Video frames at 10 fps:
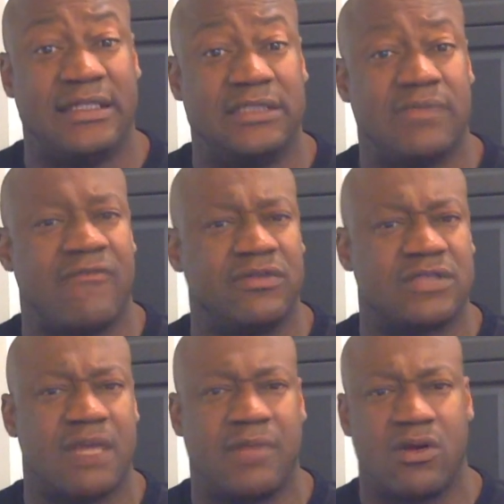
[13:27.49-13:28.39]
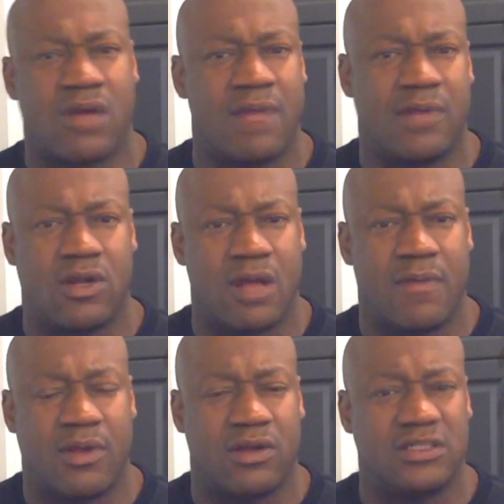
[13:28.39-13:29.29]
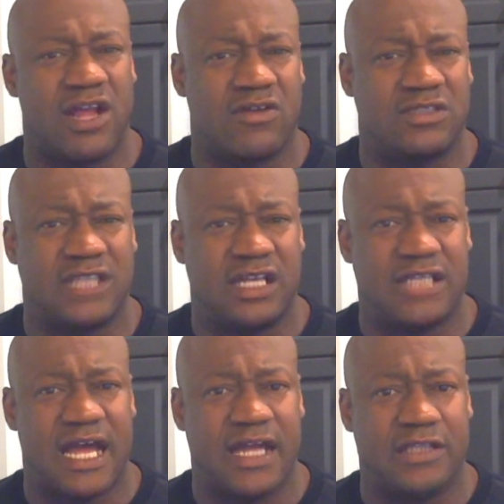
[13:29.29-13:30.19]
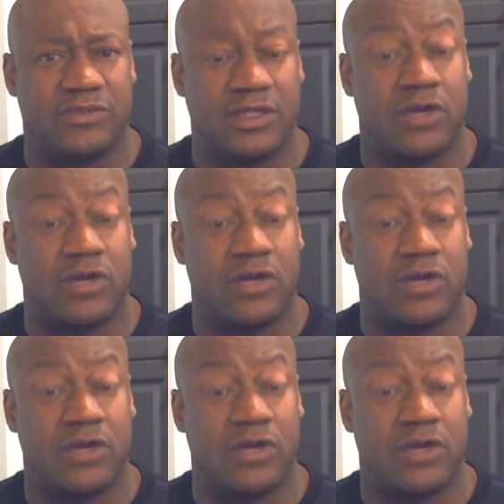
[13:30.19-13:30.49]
And these white folks come and go, come and go, come and go. Because they're not going to stay in this high as rent.